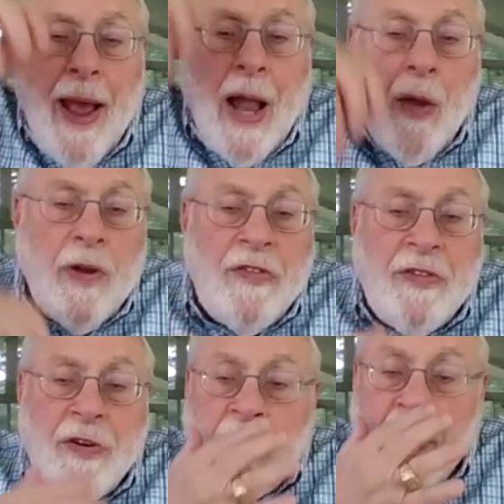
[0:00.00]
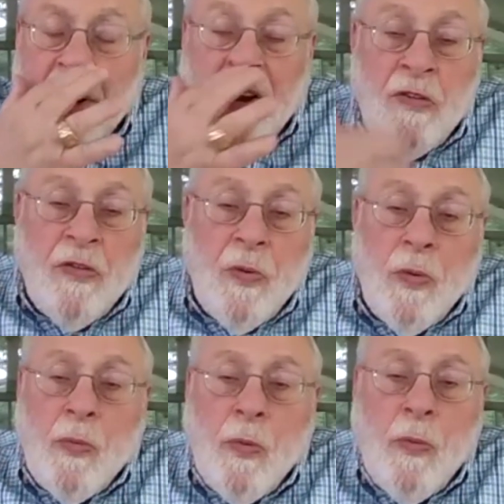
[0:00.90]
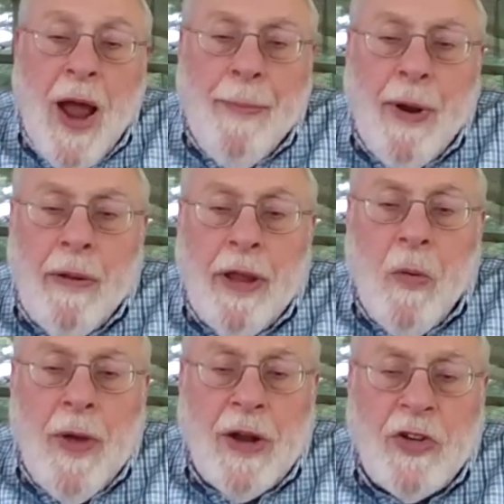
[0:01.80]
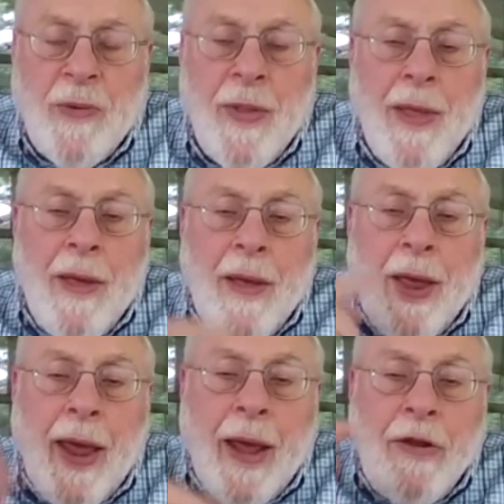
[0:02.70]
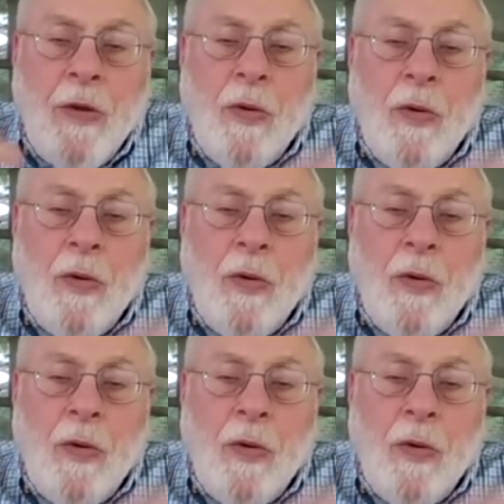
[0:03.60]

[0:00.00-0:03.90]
alloys you're trying to rapidly quench. And you